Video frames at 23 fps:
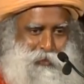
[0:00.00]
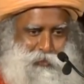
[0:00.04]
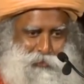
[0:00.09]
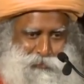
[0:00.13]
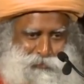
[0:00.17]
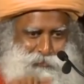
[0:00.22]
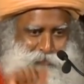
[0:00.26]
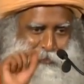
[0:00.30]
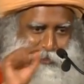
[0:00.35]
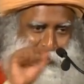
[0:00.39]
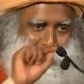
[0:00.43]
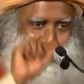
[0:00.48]
know.
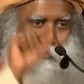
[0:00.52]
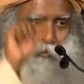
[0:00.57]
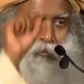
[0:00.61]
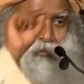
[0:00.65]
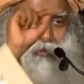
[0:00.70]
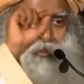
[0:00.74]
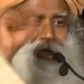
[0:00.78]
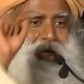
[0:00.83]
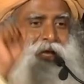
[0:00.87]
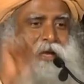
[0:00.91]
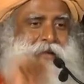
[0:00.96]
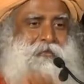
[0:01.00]
He
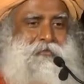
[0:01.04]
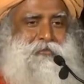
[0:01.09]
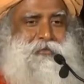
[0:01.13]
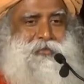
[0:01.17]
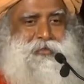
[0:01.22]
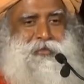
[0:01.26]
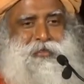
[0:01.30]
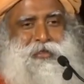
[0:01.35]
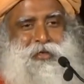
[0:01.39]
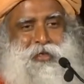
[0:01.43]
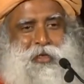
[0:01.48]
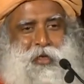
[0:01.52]
put a
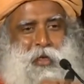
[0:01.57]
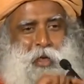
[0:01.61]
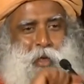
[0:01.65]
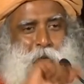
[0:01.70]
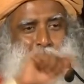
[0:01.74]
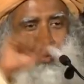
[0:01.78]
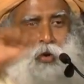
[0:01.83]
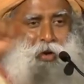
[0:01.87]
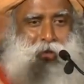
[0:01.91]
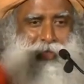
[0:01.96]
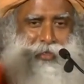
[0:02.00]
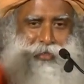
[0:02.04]
hyphen
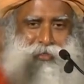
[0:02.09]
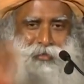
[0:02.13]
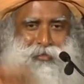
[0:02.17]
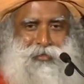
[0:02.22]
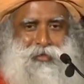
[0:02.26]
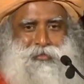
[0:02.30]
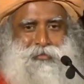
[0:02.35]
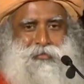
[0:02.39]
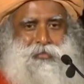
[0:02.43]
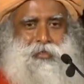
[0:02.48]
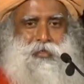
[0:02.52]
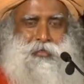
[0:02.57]
in walking
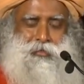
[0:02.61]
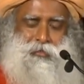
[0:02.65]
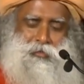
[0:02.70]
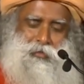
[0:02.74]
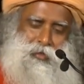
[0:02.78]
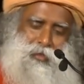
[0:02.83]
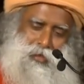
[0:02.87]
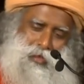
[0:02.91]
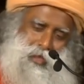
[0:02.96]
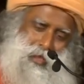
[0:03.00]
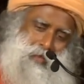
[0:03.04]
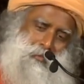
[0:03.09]
and said,
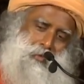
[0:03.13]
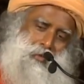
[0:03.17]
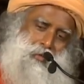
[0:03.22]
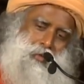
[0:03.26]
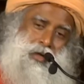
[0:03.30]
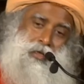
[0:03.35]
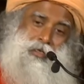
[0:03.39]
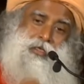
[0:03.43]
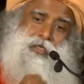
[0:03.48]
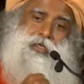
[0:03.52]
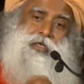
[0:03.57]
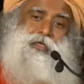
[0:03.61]
I'm a
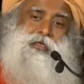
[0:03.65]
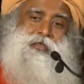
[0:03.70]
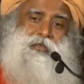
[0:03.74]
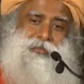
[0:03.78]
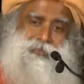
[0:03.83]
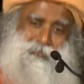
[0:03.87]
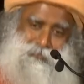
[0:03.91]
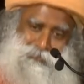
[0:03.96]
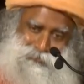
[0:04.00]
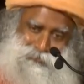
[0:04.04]
walk king.